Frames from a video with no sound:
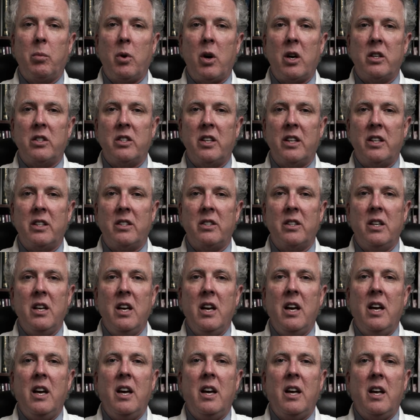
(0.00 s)
process.
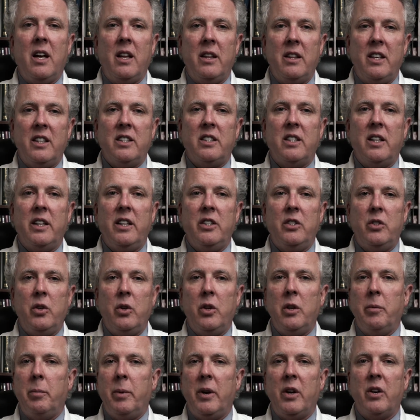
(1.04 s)
And this leads to
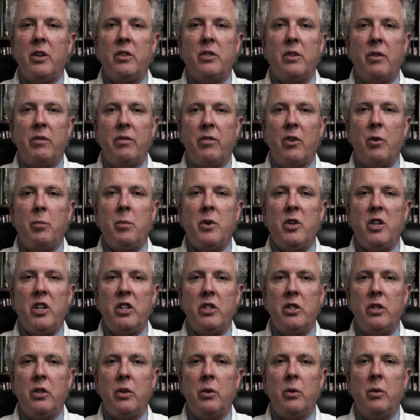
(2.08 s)
the appearance of firmer
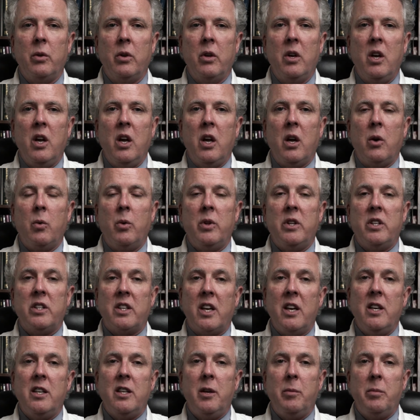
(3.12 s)
tissue. When the
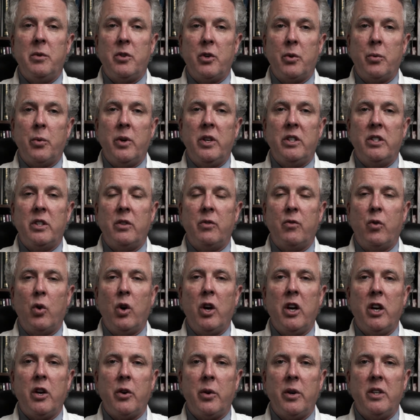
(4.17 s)
skin temperature reaches
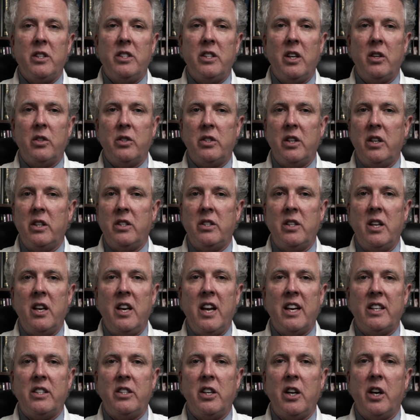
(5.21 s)
forty degrees Celsius, the
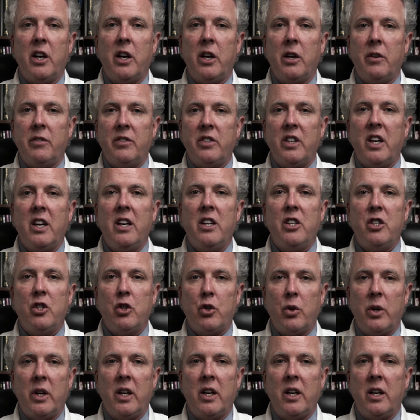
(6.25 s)
next area of skin is
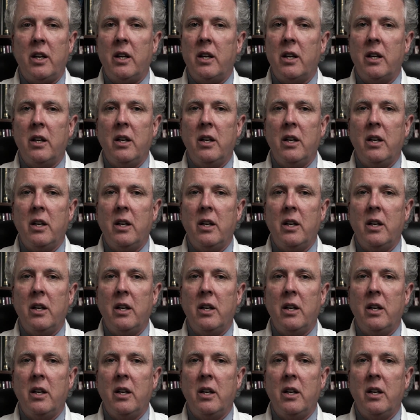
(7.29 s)
treated.